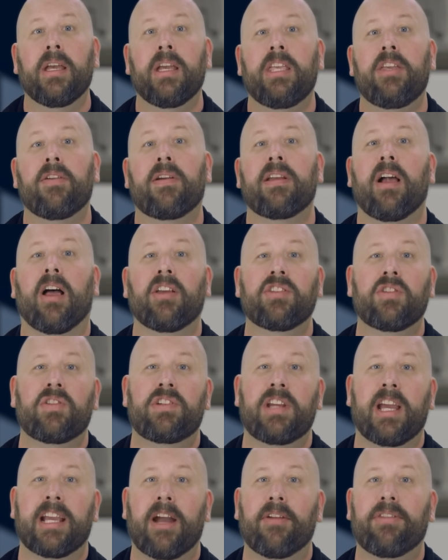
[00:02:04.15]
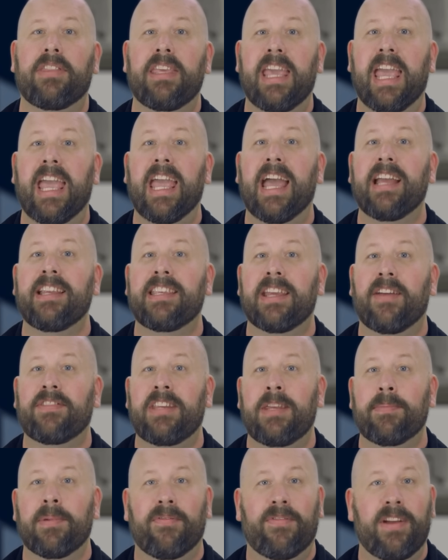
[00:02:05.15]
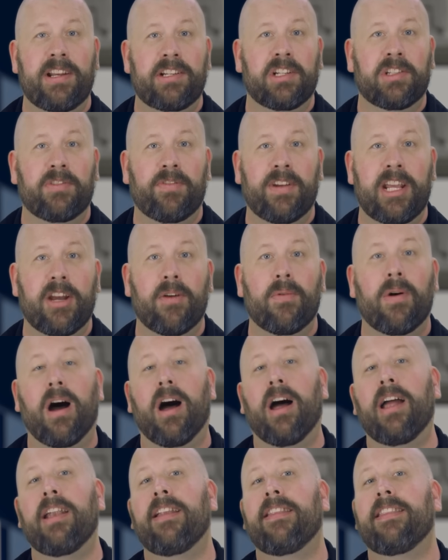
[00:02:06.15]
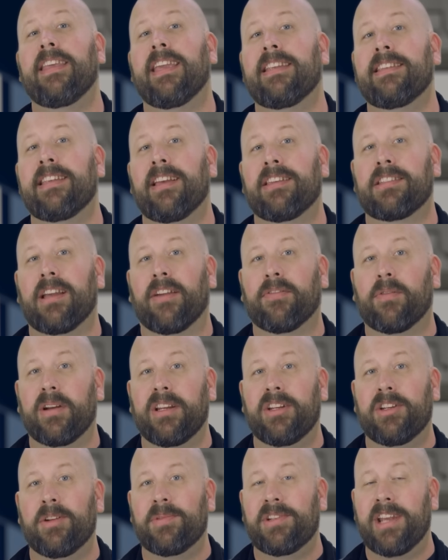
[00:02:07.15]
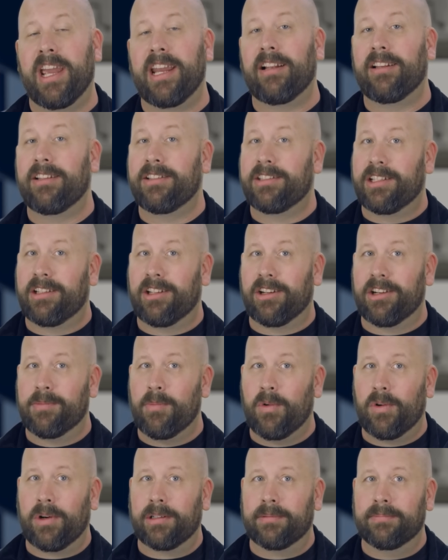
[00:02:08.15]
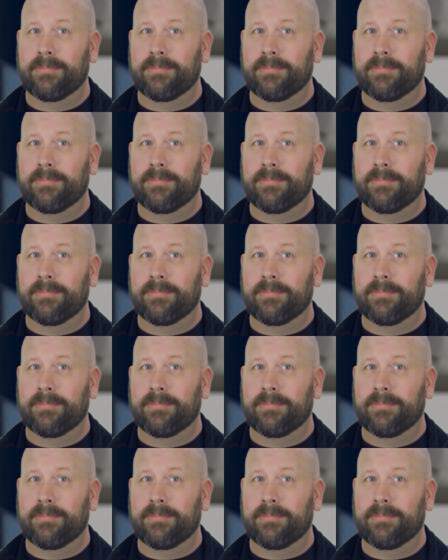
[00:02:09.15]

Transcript: You can also check out the AI Dev Team Adventures video on the Intel Software YouTube channel to learn more.